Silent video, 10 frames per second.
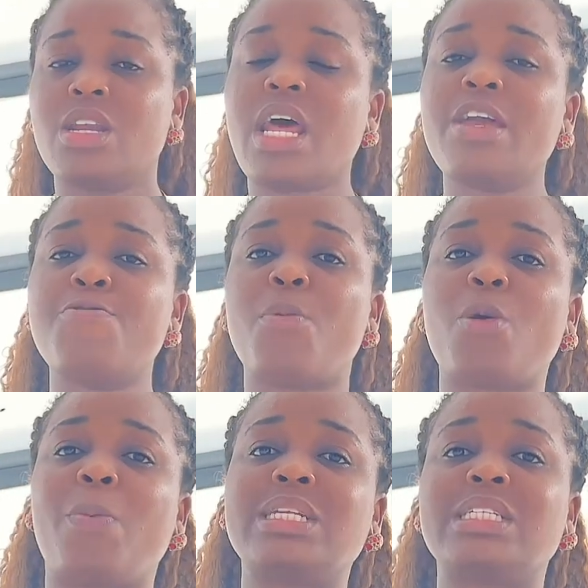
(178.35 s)
Now, if your
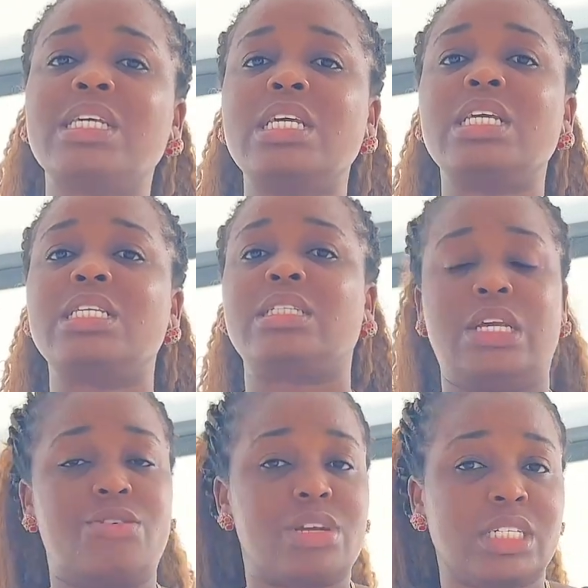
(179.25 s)
property
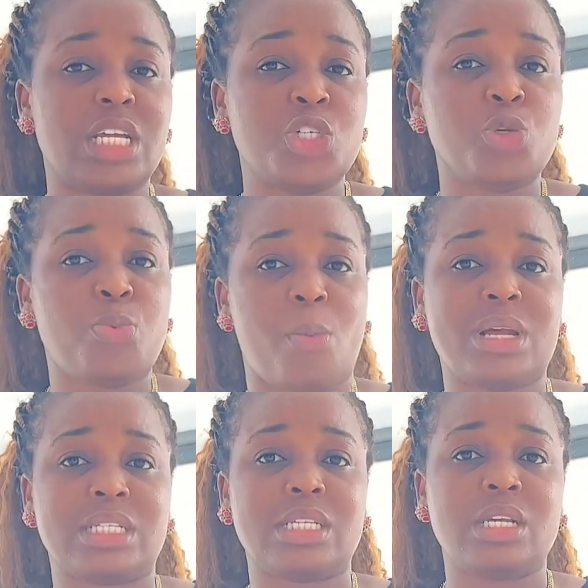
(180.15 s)
is a residential
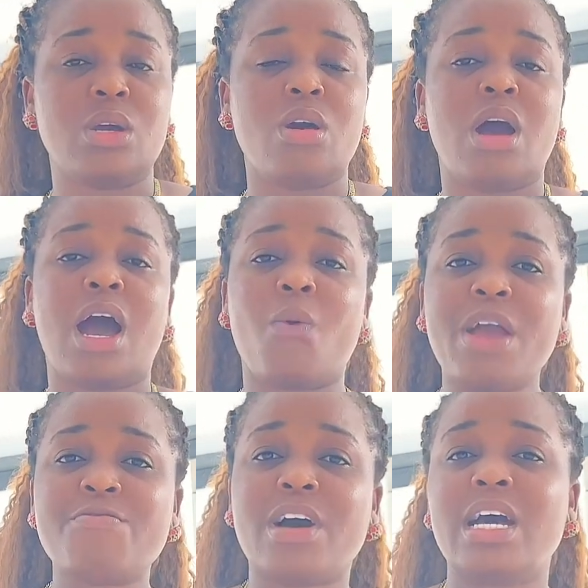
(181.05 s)
property,
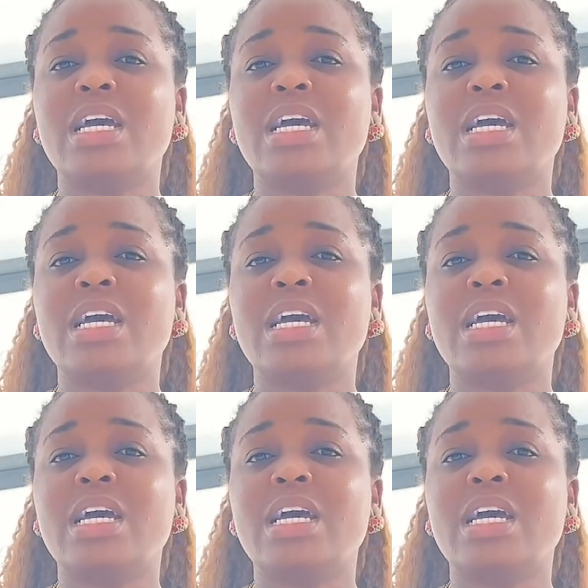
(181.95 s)
however,